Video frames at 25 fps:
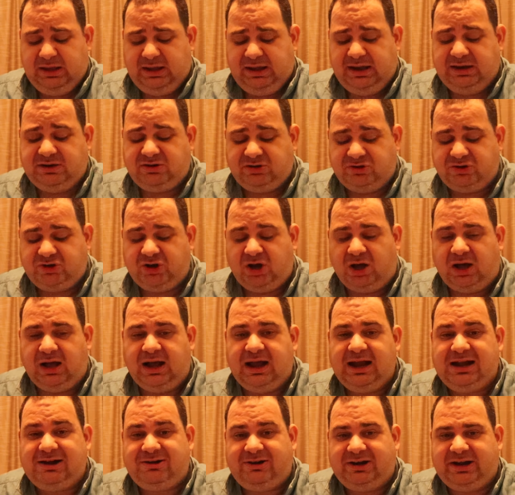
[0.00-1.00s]
it's
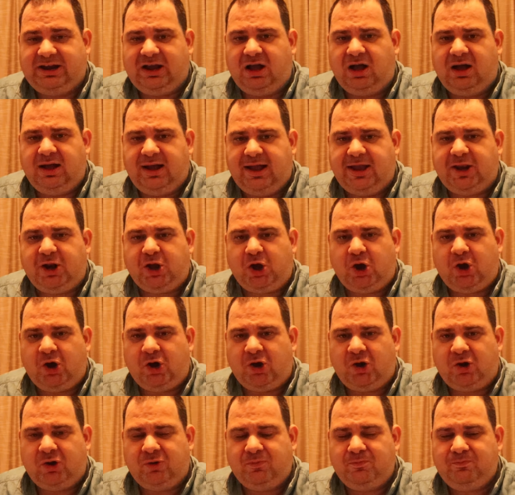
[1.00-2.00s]
tiring, I
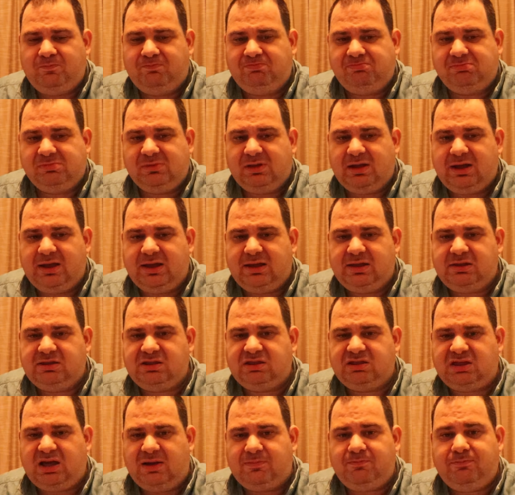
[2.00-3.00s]
know.
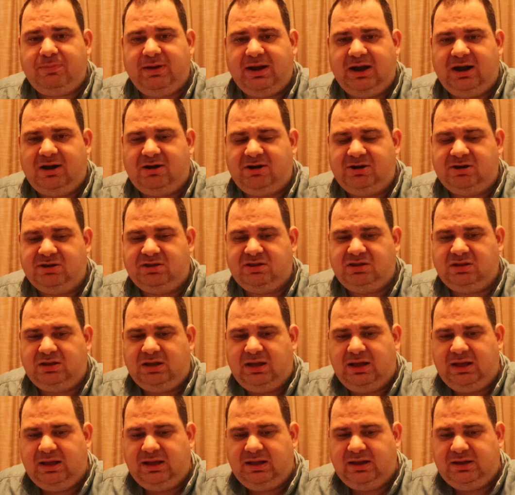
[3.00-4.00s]
Some parents
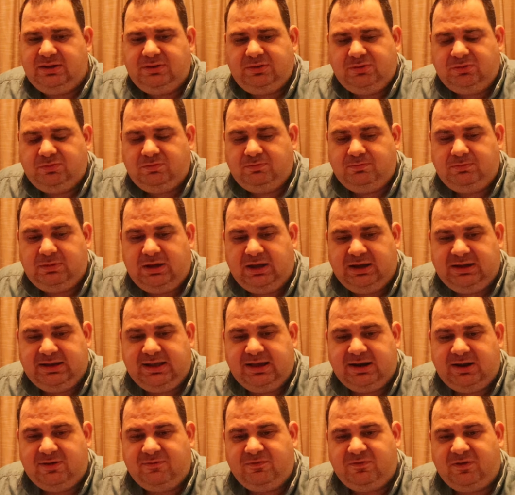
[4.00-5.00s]
are
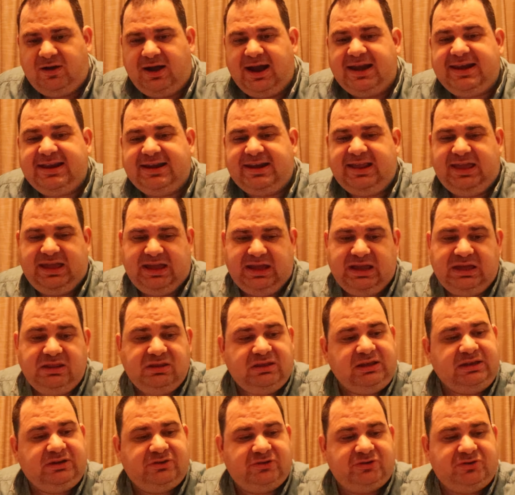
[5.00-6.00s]
gonna find it
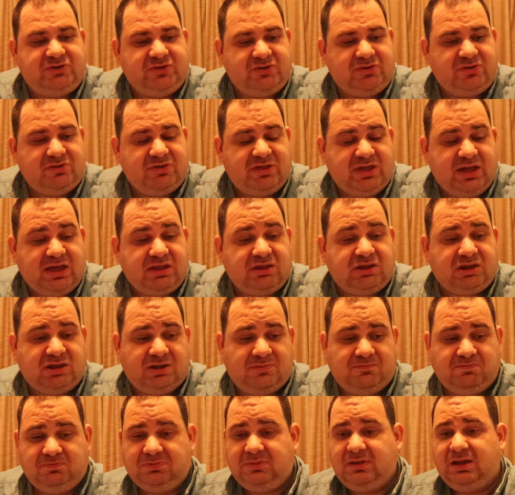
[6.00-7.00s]
easy to do this,
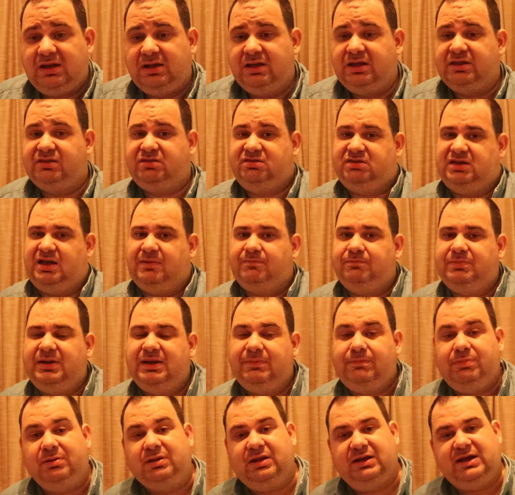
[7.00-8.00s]
some
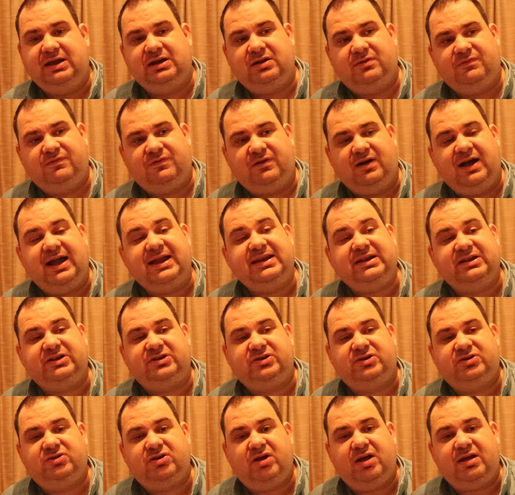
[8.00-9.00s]
people are gonna find it
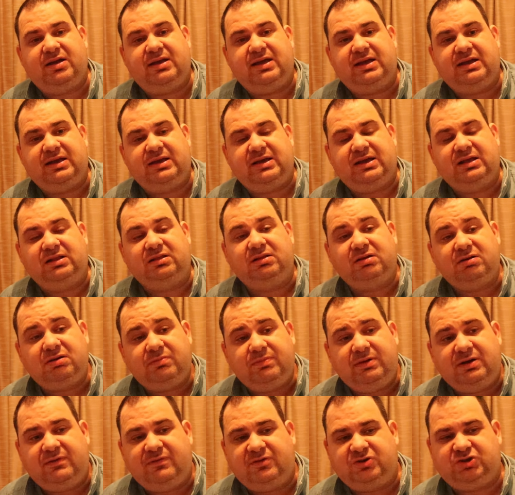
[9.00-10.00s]
a little
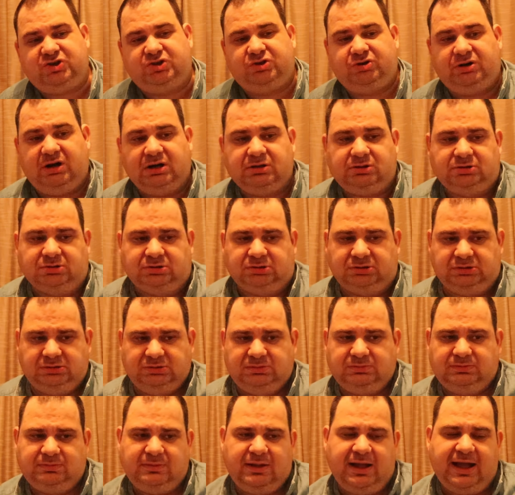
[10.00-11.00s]
bit of a struggle,
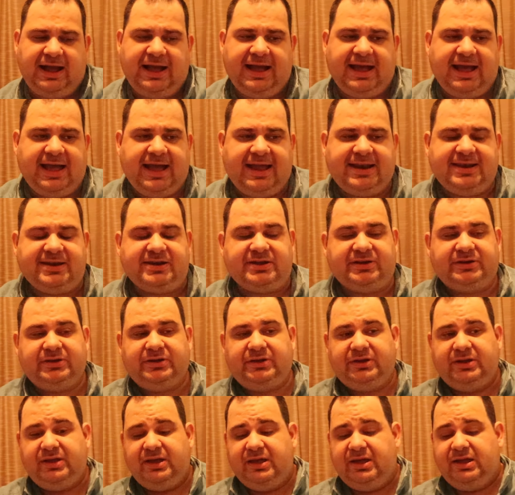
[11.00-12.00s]
and
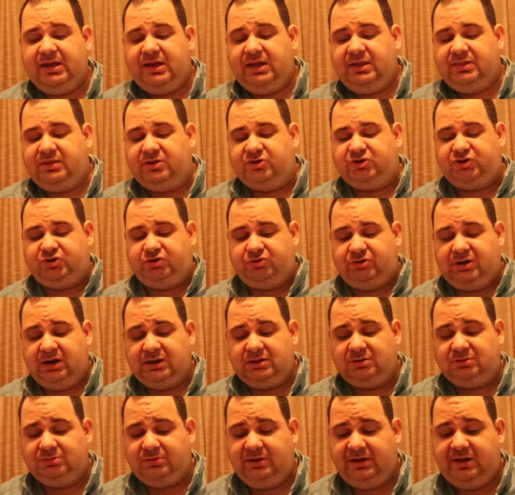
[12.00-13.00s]
the
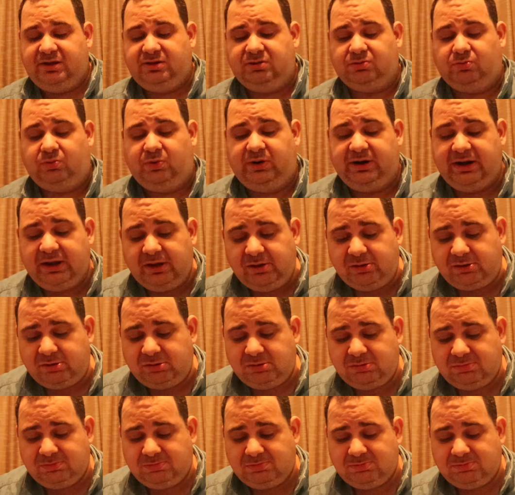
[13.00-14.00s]
struggle is real.